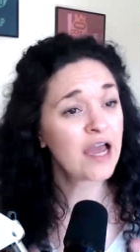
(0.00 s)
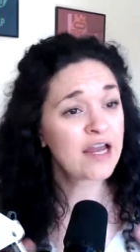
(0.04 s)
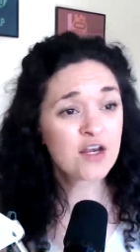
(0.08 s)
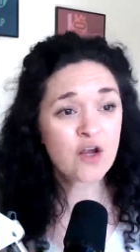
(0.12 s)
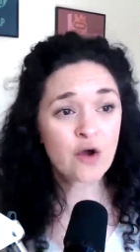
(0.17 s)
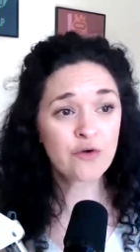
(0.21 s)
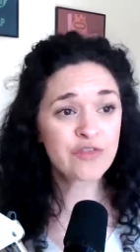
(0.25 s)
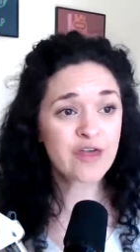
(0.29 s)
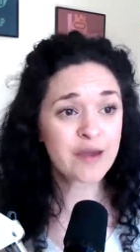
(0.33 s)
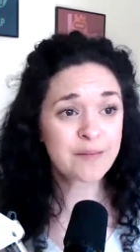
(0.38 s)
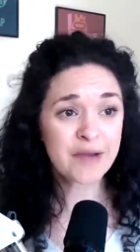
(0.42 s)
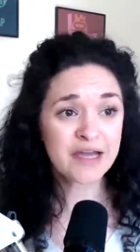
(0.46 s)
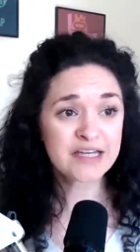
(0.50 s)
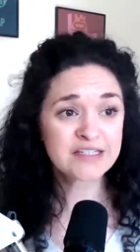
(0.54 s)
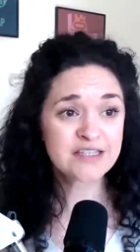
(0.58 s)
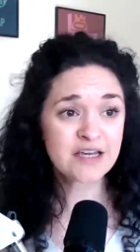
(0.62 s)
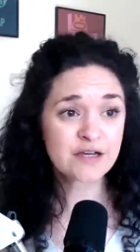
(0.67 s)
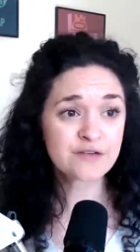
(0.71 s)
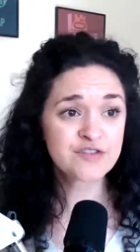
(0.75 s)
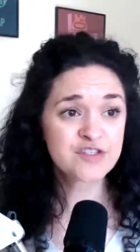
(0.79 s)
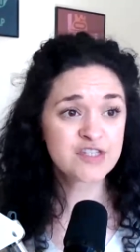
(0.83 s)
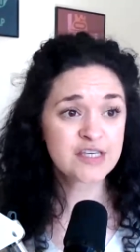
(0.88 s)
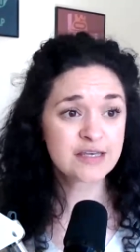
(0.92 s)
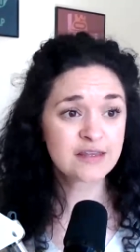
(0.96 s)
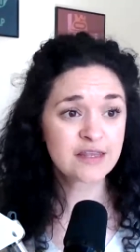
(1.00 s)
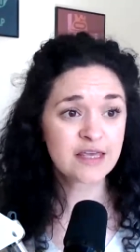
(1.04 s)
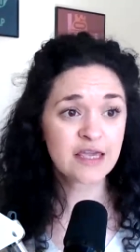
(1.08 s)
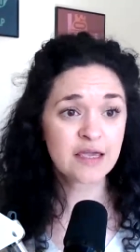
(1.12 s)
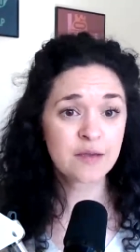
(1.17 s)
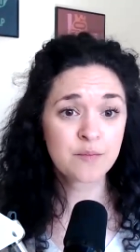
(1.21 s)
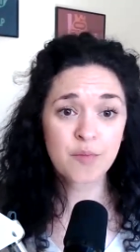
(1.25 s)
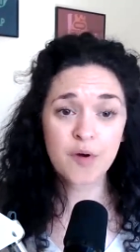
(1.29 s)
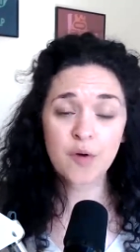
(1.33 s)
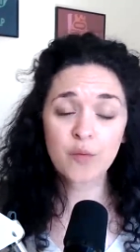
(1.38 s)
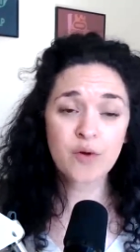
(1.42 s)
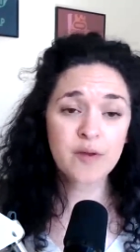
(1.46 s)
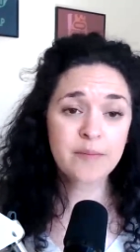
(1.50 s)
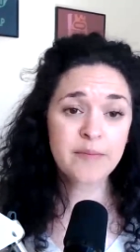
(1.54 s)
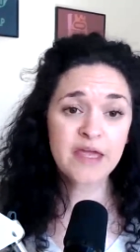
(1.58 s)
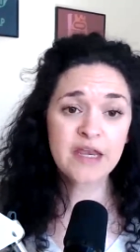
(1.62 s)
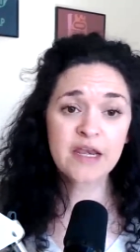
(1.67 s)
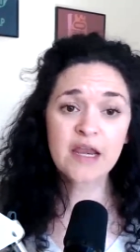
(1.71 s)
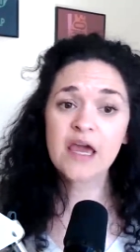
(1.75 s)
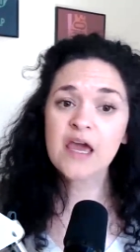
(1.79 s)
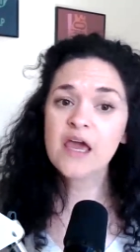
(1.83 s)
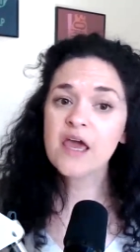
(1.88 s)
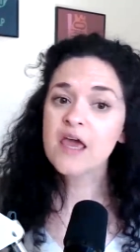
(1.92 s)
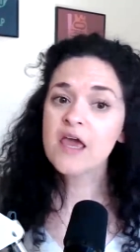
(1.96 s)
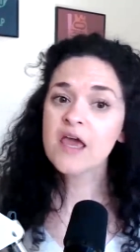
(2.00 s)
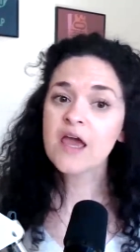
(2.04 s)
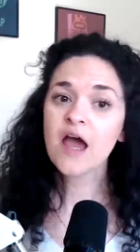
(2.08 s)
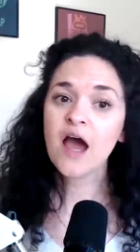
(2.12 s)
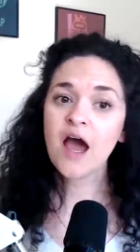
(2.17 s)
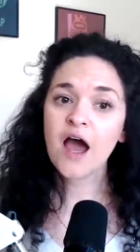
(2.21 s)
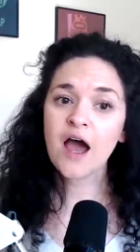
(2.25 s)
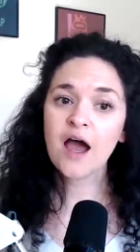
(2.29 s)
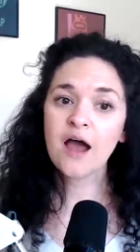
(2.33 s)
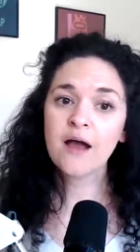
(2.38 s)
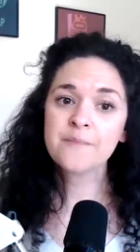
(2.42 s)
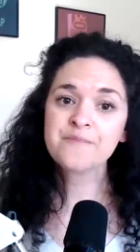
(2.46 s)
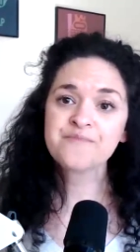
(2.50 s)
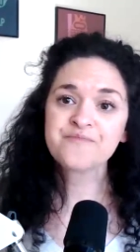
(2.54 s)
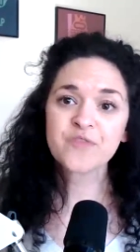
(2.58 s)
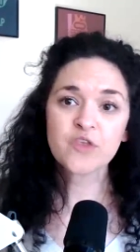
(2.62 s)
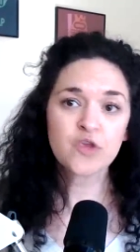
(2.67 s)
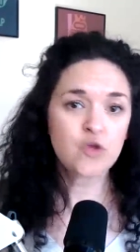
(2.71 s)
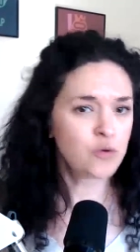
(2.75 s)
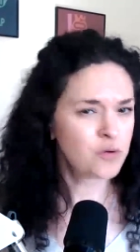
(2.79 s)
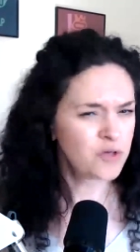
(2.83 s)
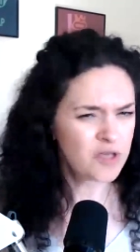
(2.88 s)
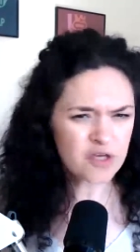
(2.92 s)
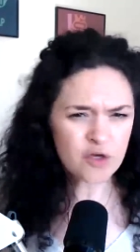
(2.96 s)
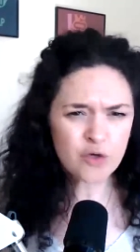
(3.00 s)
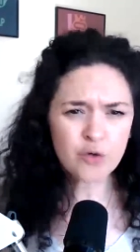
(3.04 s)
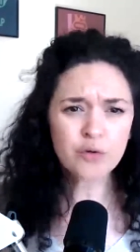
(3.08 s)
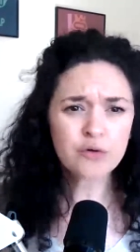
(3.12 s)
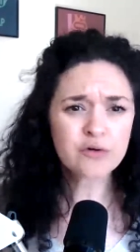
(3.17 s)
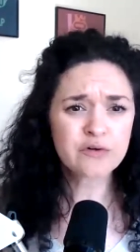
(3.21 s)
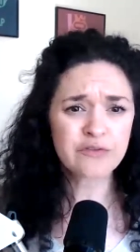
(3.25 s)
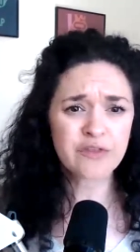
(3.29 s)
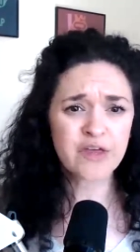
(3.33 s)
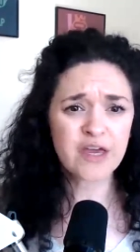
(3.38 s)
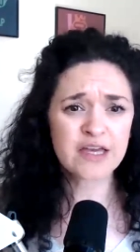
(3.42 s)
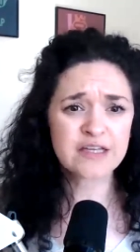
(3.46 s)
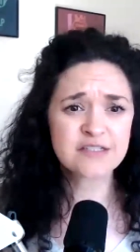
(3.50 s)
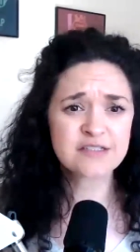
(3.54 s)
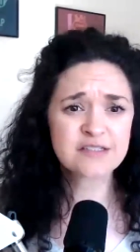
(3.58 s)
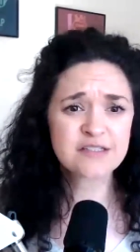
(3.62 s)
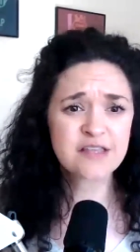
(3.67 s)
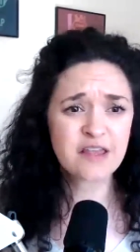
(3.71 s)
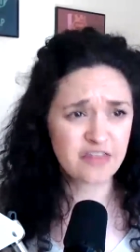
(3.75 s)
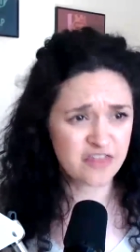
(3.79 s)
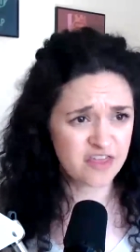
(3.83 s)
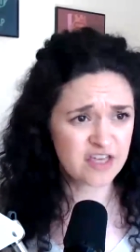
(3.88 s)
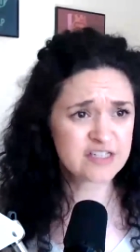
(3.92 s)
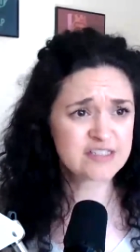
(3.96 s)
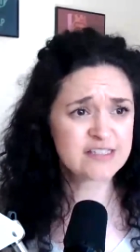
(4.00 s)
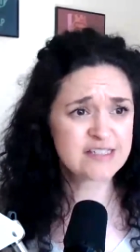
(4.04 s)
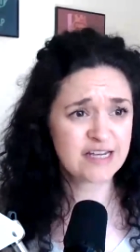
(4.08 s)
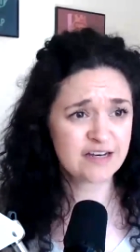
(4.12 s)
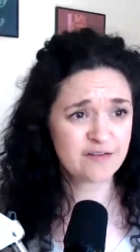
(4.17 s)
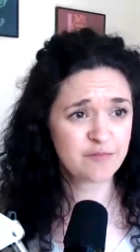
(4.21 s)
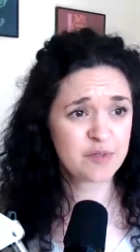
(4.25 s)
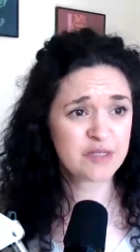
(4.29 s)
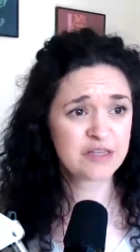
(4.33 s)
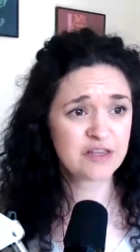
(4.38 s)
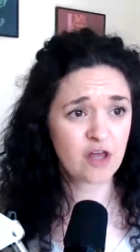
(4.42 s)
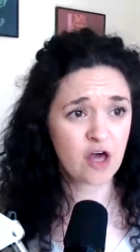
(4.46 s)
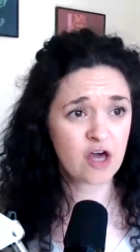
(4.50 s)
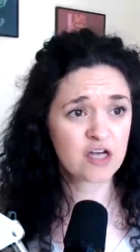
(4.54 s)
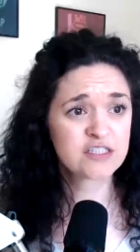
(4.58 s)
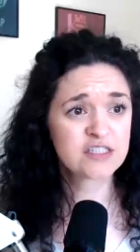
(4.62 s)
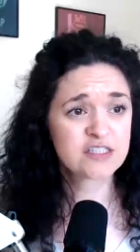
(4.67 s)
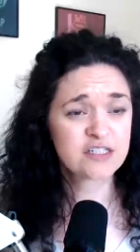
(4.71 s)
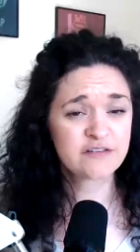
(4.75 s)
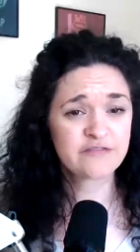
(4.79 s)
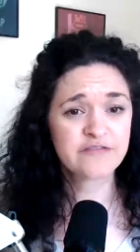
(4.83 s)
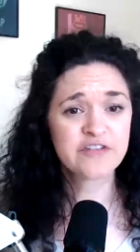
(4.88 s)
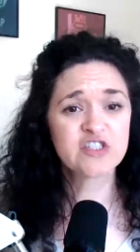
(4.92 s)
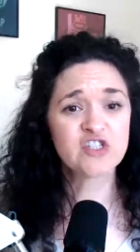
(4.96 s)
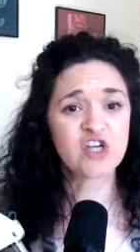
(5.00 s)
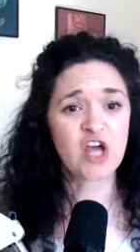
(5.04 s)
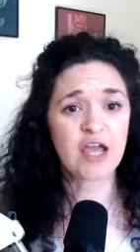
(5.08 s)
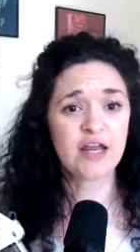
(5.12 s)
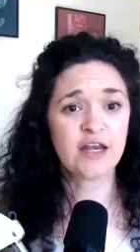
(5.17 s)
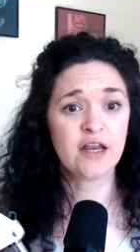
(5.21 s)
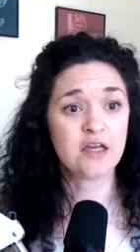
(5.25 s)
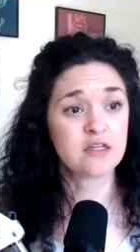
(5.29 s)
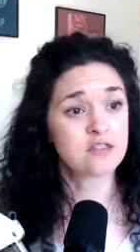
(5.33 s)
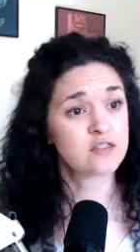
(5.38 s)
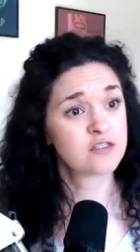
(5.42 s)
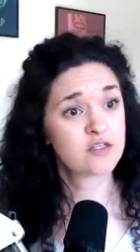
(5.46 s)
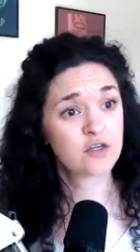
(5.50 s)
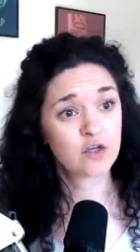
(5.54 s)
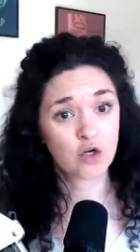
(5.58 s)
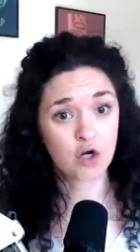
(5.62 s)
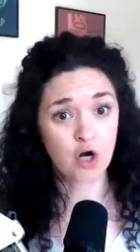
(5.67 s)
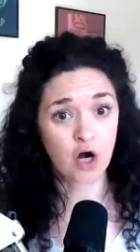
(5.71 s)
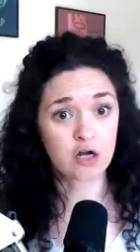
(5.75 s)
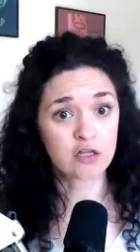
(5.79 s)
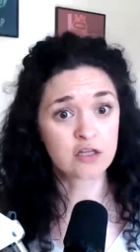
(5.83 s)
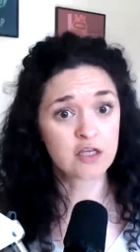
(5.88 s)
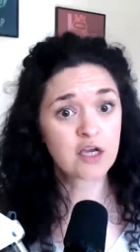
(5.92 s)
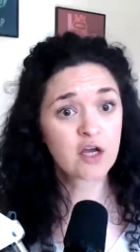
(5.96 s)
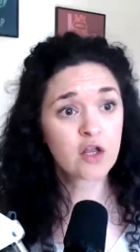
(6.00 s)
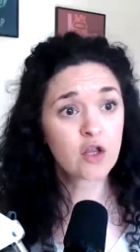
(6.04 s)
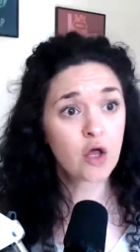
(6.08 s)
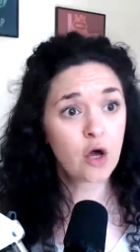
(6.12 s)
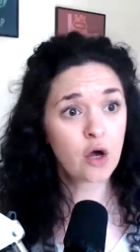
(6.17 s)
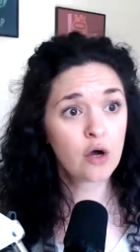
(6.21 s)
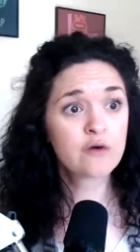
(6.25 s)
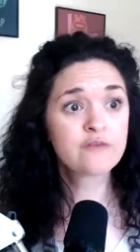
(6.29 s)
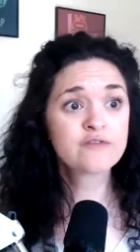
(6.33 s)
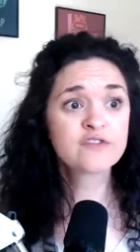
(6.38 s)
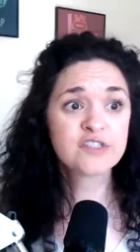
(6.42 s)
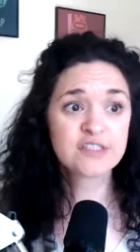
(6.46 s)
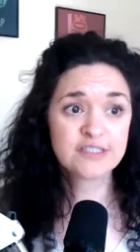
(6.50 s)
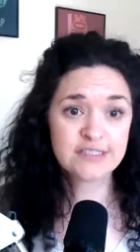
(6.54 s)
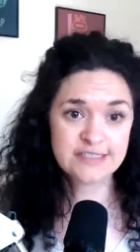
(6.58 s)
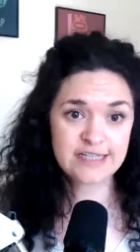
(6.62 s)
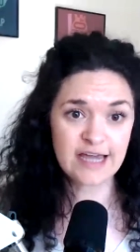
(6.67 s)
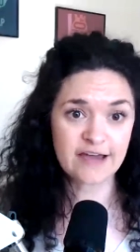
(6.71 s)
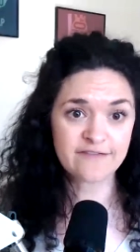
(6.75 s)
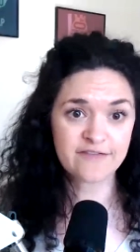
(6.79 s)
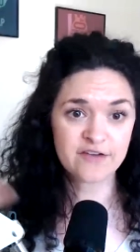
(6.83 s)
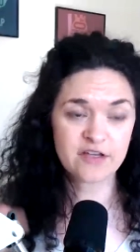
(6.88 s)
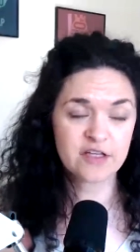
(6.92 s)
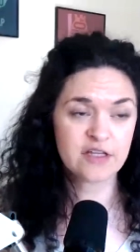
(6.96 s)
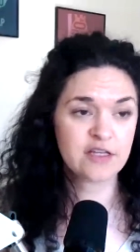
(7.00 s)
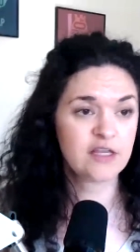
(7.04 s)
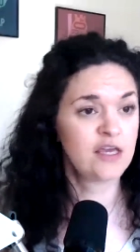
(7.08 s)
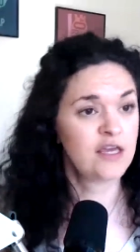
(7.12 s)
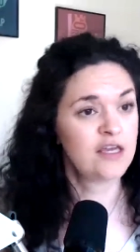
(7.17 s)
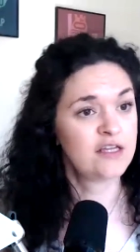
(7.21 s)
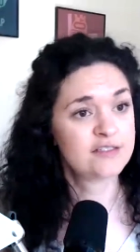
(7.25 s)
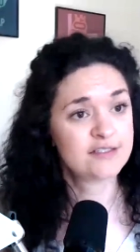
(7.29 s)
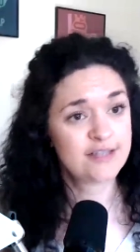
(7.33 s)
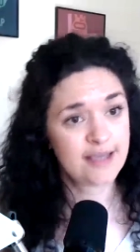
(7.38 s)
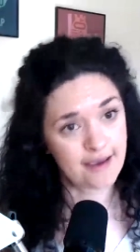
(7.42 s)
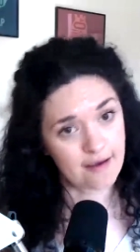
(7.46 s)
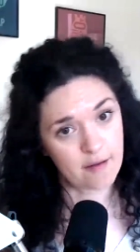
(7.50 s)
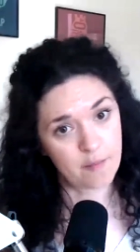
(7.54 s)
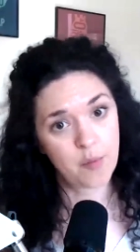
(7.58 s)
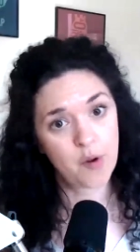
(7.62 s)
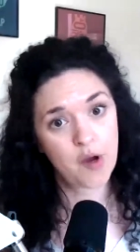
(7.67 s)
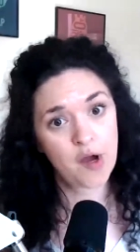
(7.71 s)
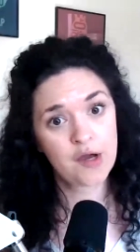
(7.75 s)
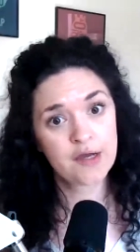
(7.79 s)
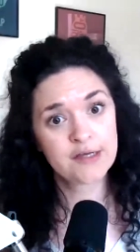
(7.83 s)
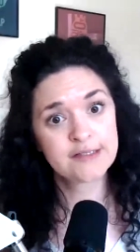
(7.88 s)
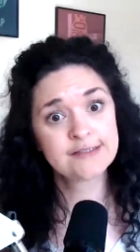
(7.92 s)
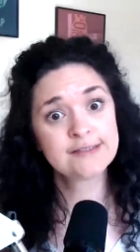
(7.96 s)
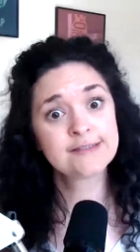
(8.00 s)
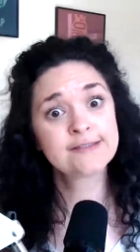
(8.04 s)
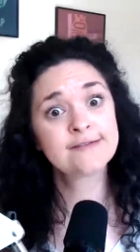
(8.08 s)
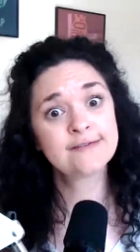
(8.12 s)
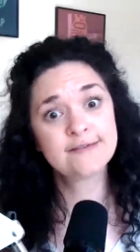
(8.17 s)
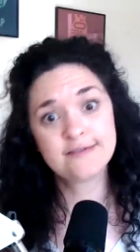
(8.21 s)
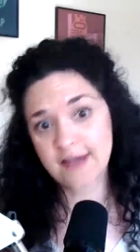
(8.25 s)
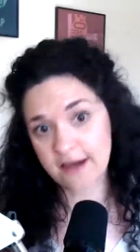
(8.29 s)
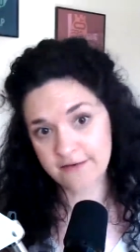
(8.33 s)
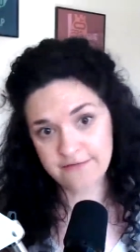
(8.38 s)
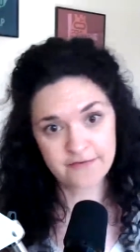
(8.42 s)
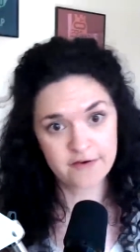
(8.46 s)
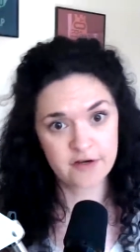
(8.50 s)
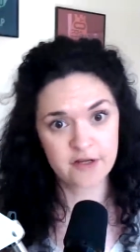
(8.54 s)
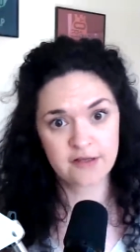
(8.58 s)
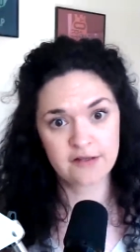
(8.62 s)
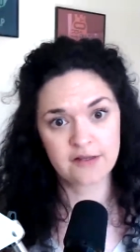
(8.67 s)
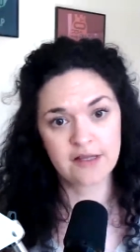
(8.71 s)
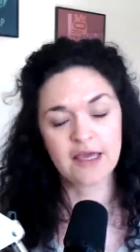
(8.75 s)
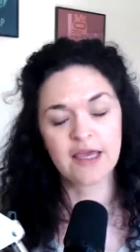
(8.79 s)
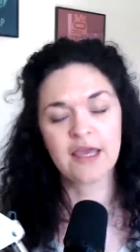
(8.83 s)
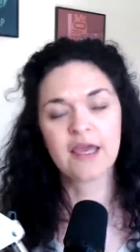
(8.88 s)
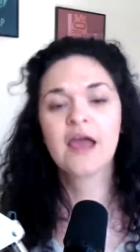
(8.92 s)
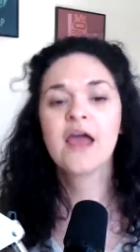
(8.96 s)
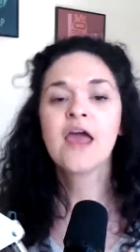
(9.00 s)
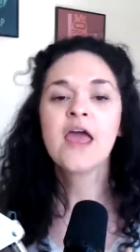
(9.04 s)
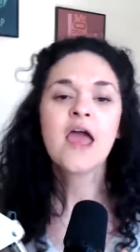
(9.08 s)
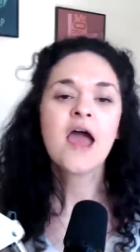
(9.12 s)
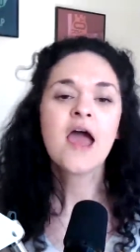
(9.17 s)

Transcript: I know that might sound silly, but women, you can Google this. The things that have been lost in vaginas: garlic cloves, definitely. Tampons, definitely.